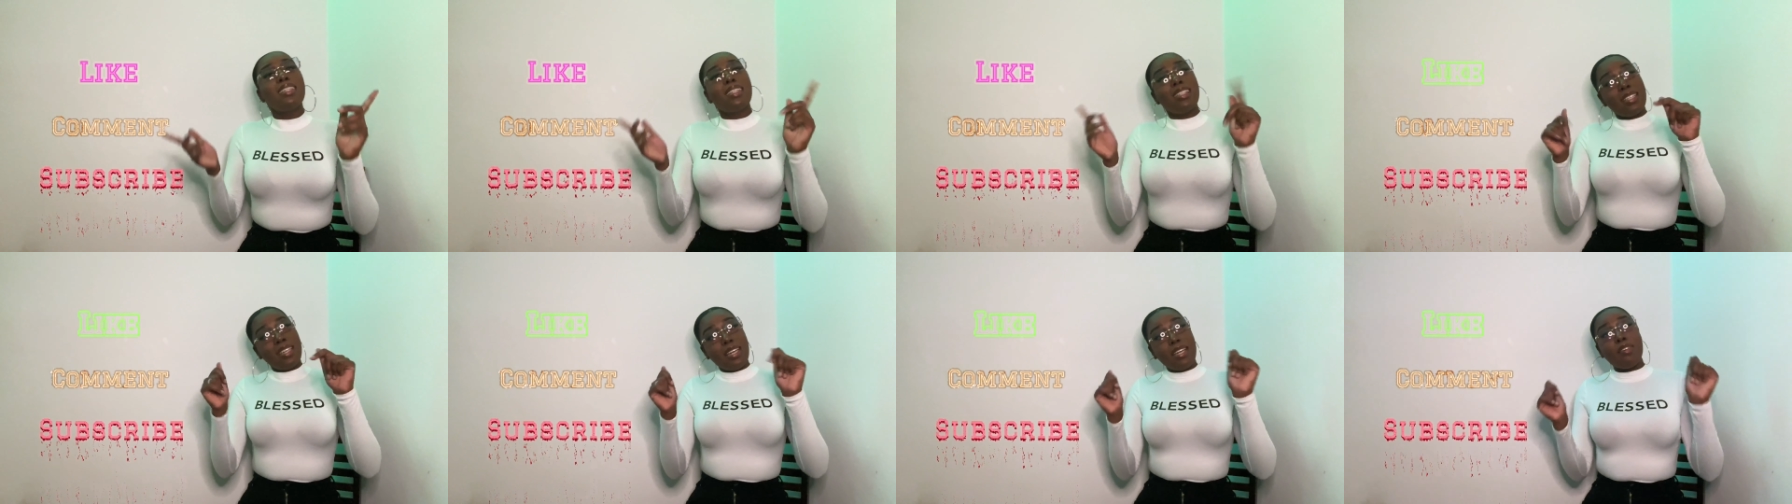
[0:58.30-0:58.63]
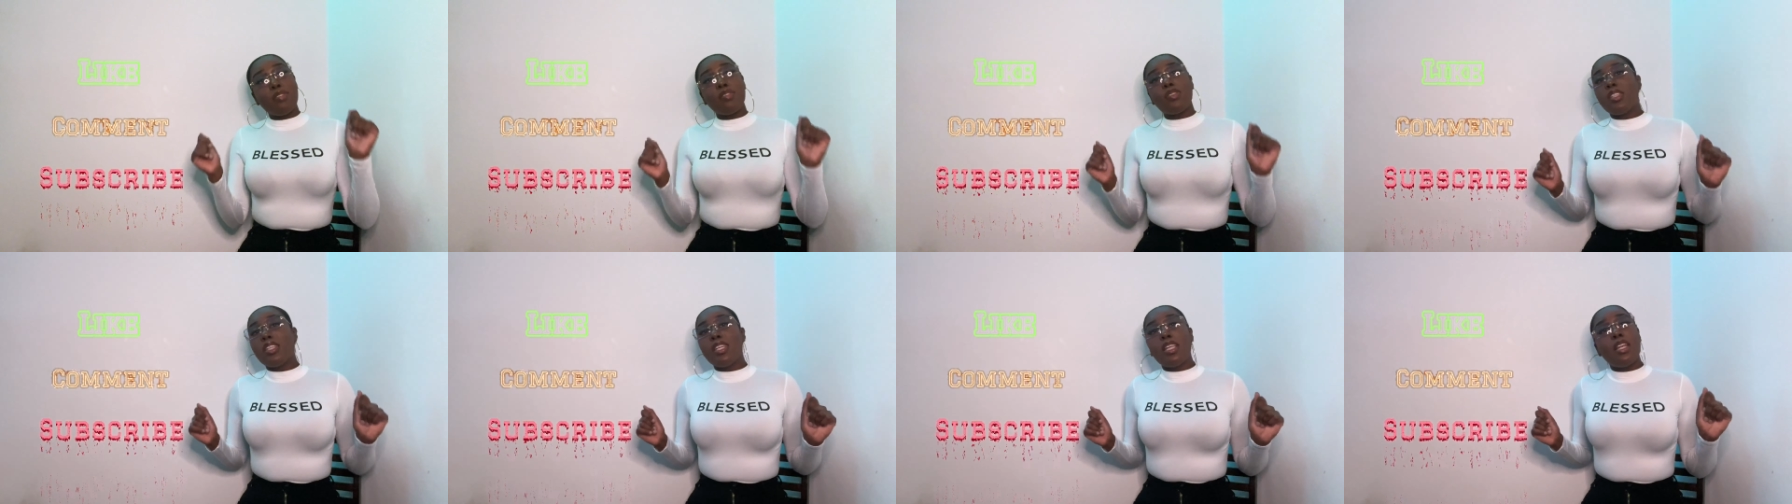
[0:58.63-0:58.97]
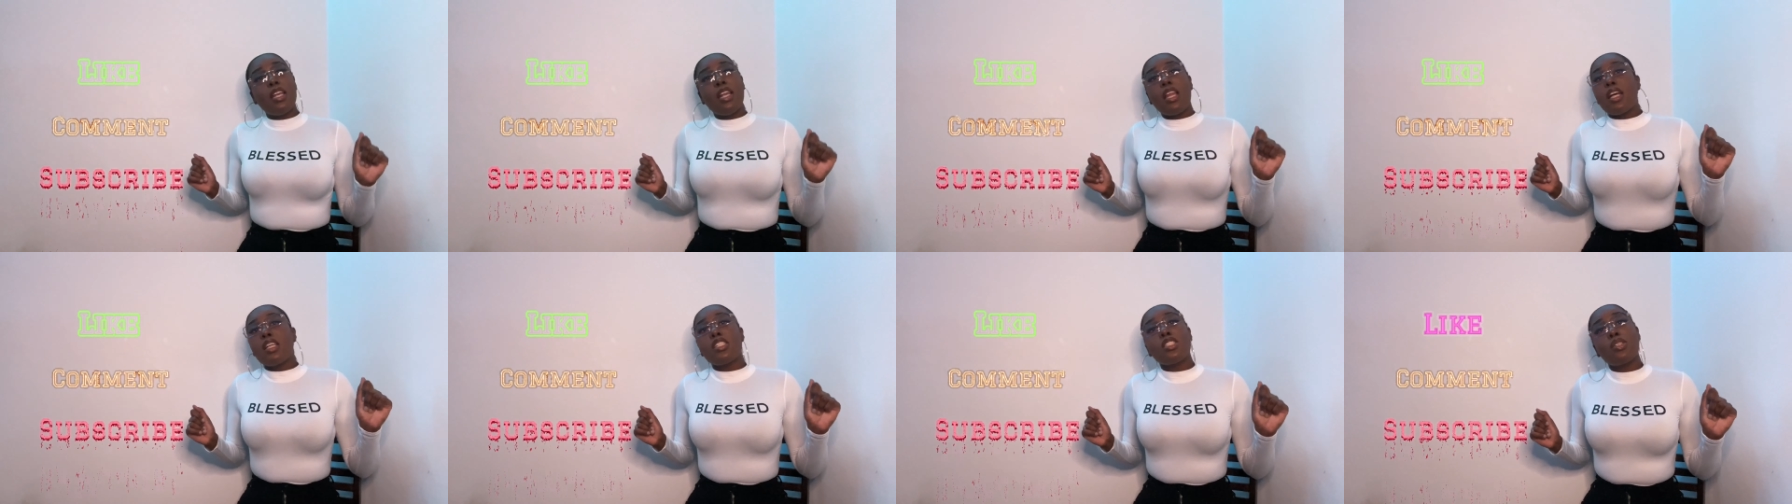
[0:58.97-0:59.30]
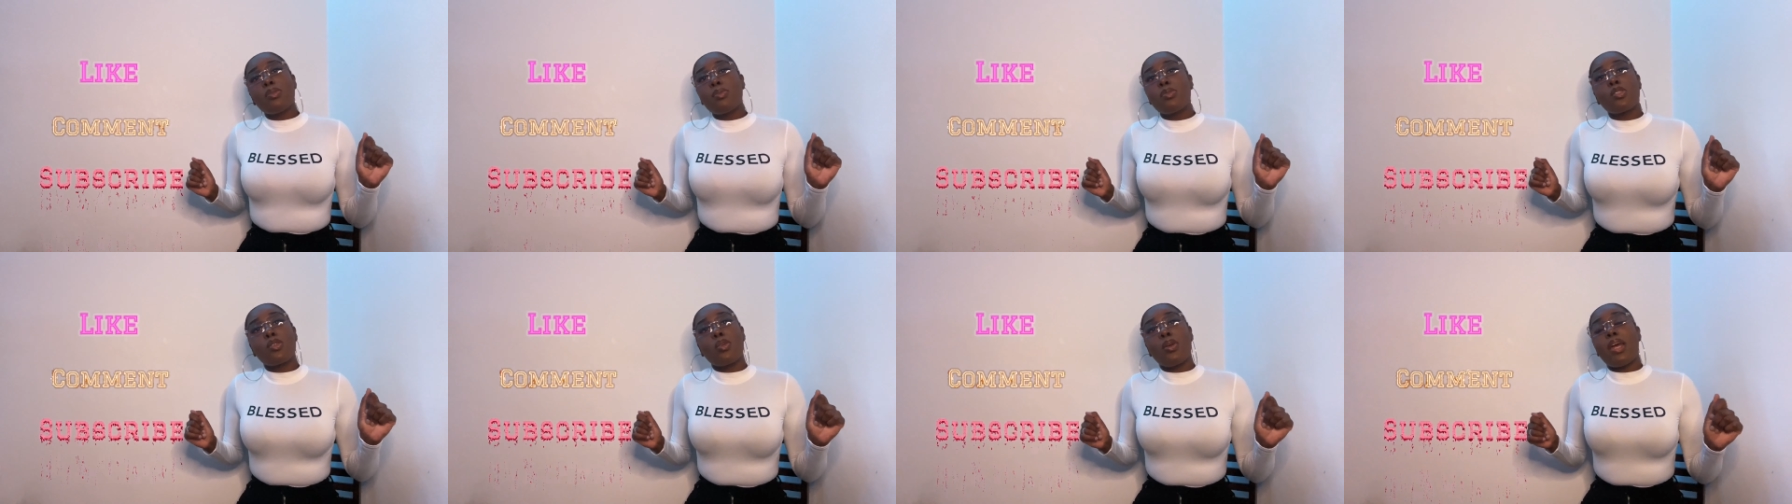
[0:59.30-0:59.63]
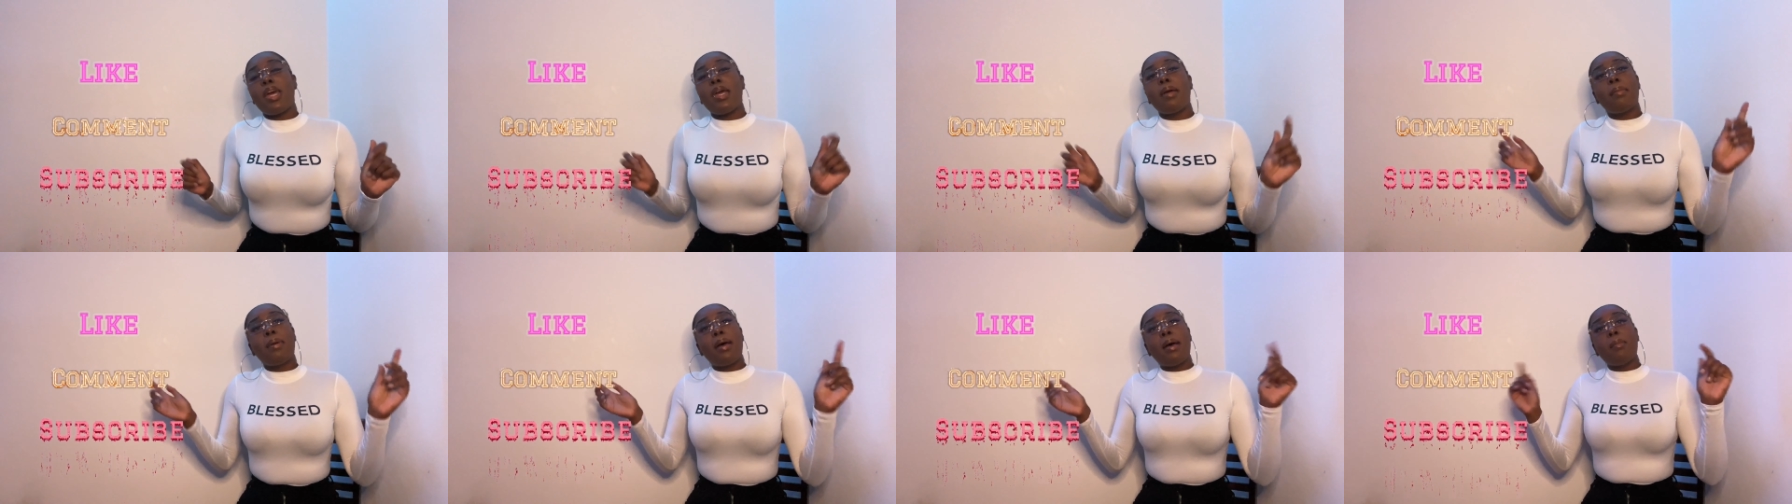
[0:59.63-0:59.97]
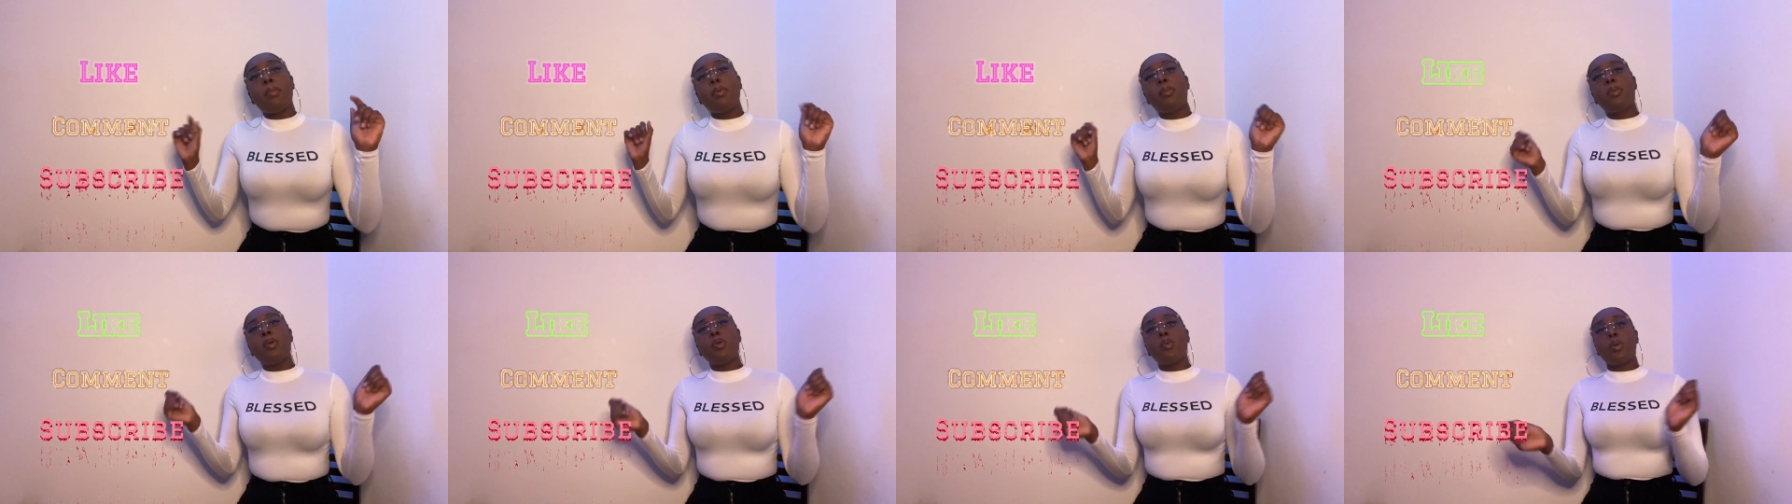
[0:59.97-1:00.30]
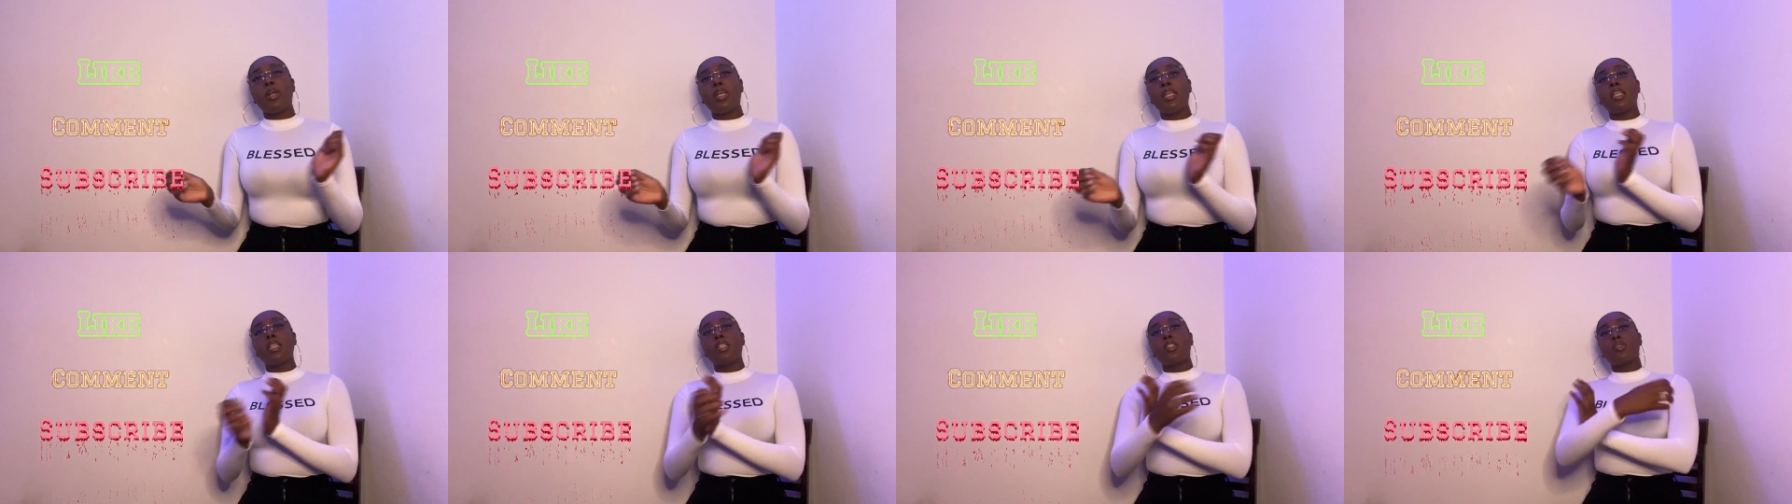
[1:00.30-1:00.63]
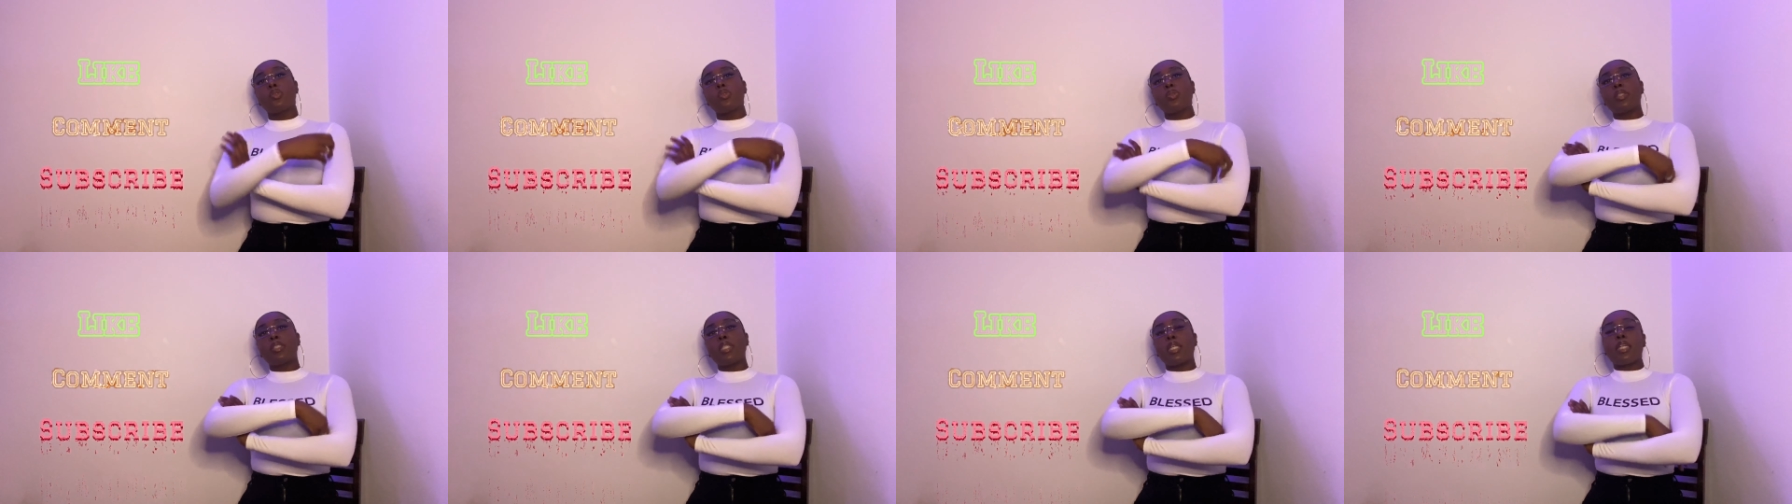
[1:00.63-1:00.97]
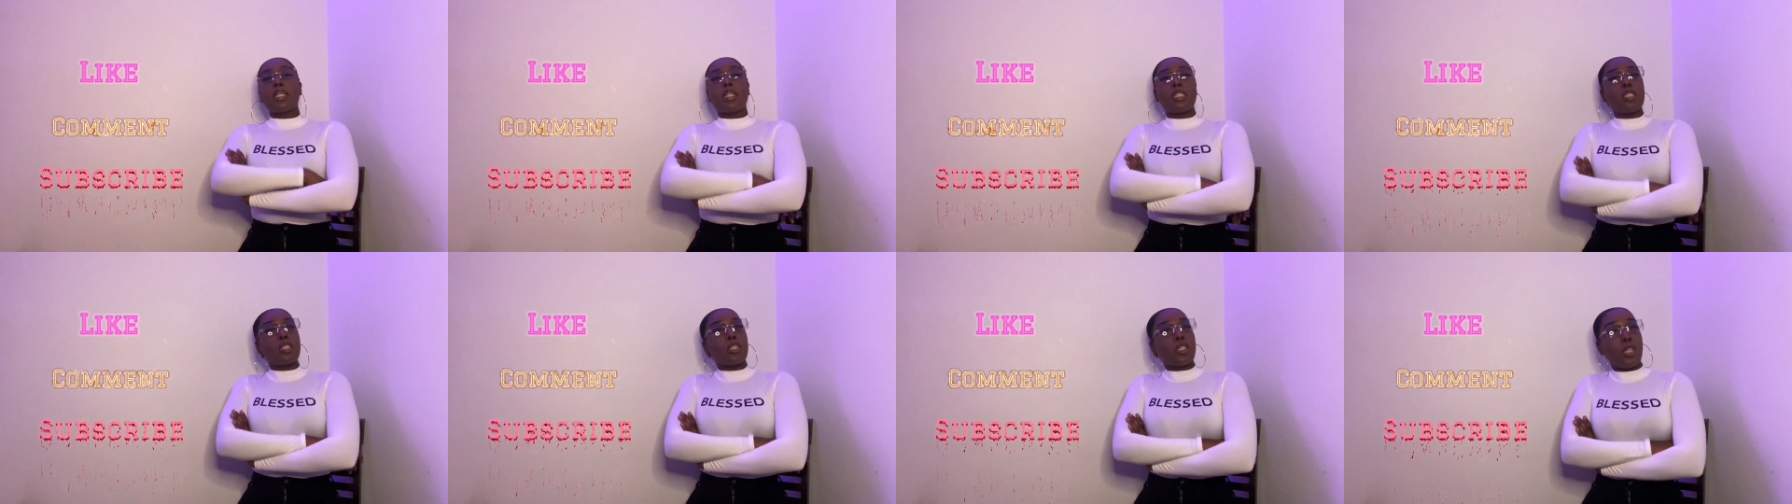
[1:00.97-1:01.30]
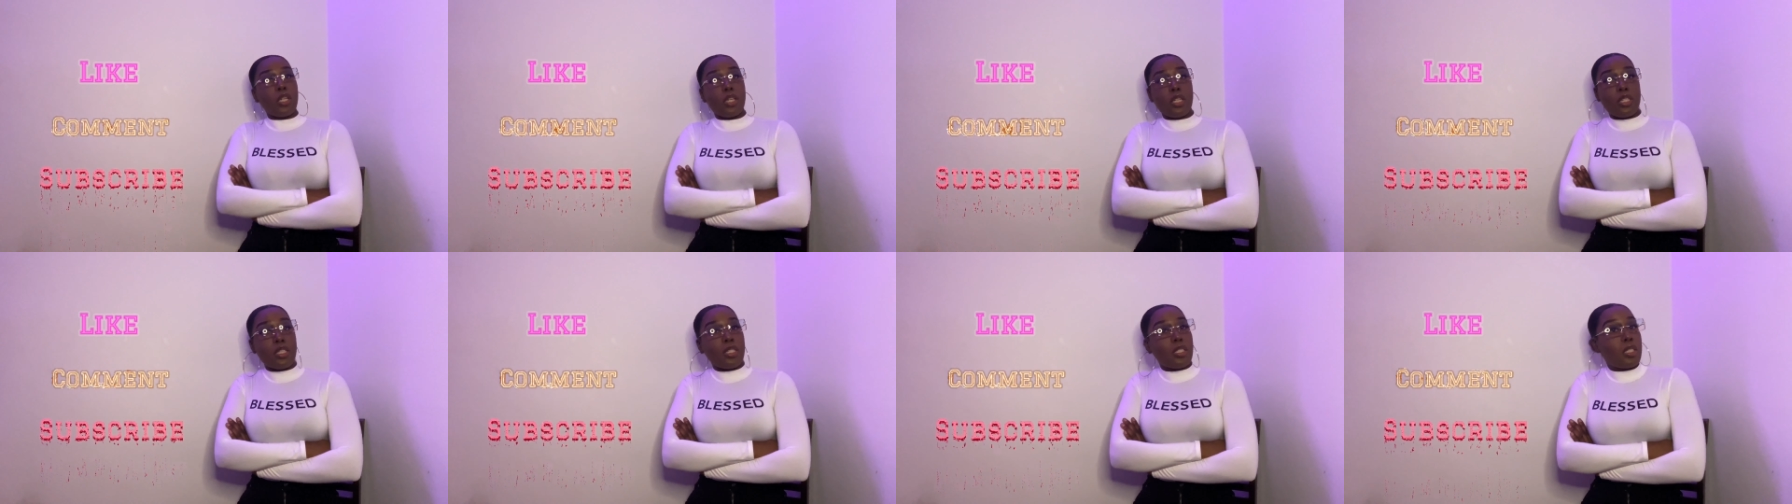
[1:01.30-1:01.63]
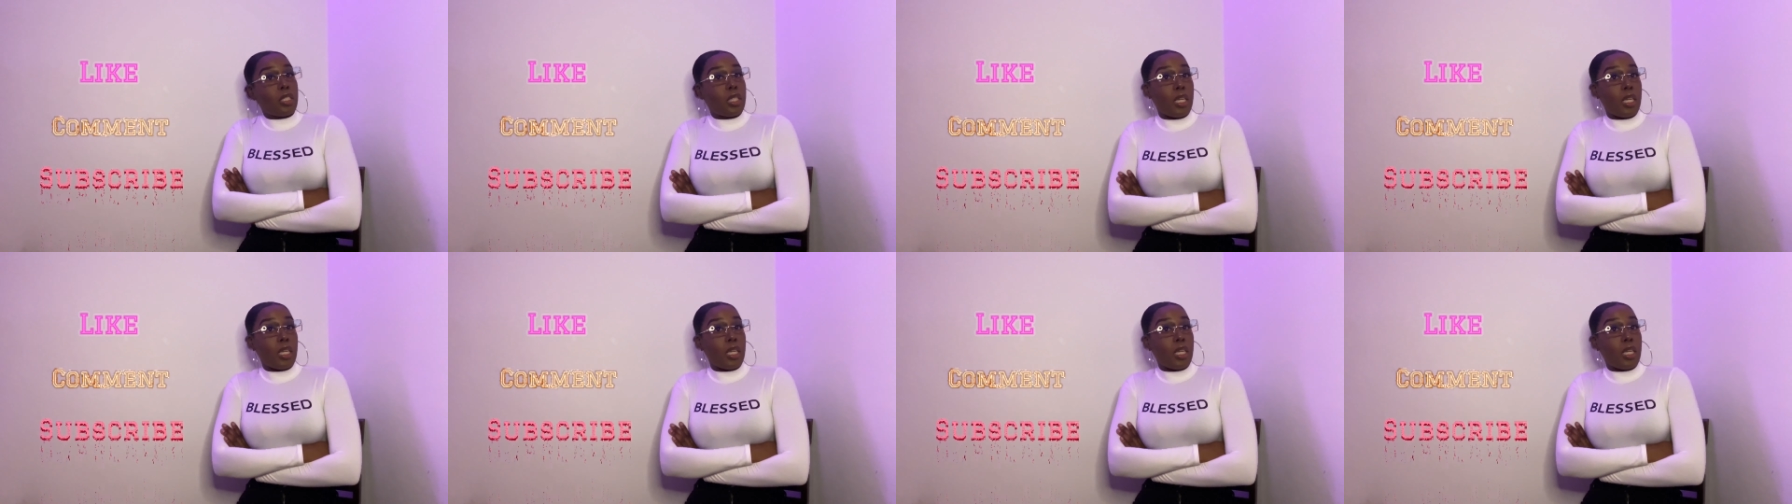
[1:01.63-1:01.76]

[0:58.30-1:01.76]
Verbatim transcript: If you did not subscribe, I'm gonna be waiting two seconds because